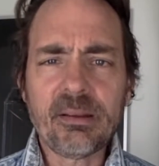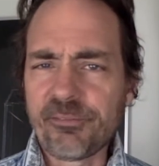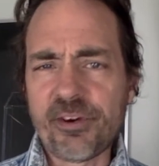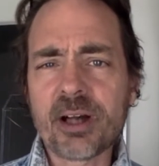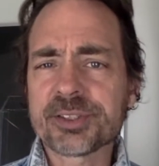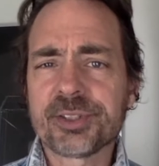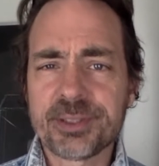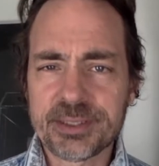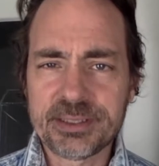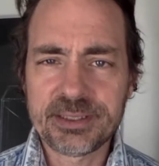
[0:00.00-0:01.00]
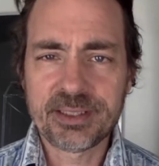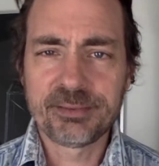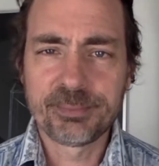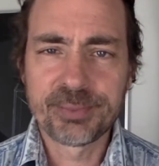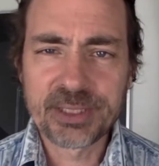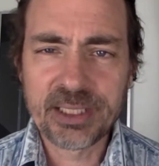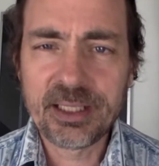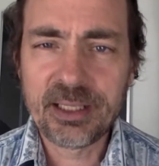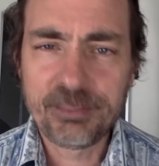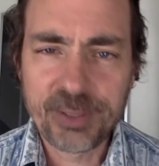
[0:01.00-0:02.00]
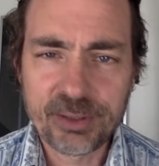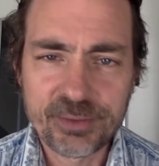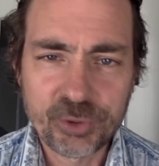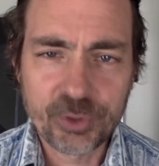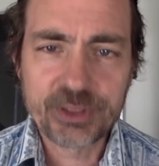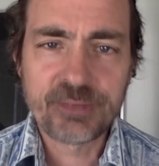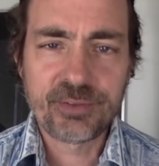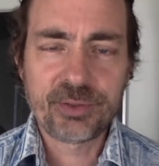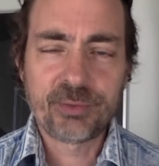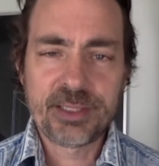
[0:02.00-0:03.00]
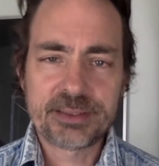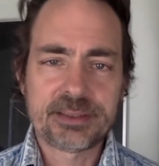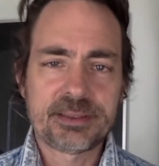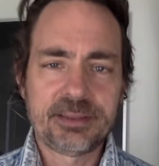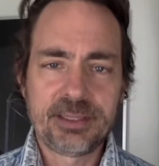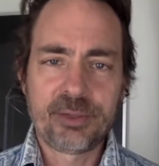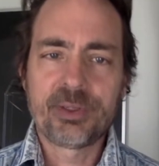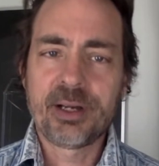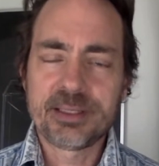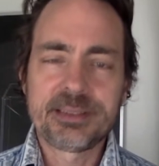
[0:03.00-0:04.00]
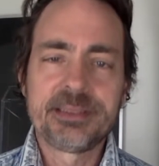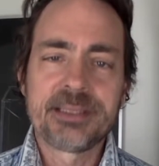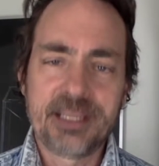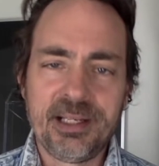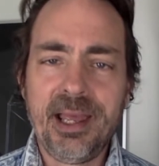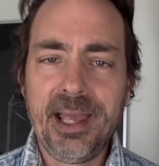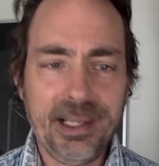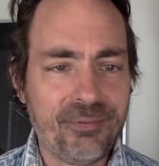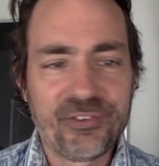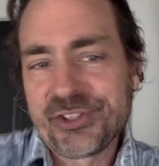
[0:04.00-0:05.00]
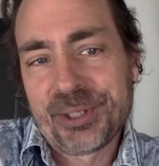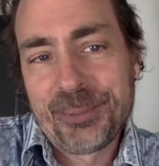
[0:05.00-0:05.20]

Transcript: Foster's. It's the skinhead beer of choice if you're a racist neo-Nazi skinhead for some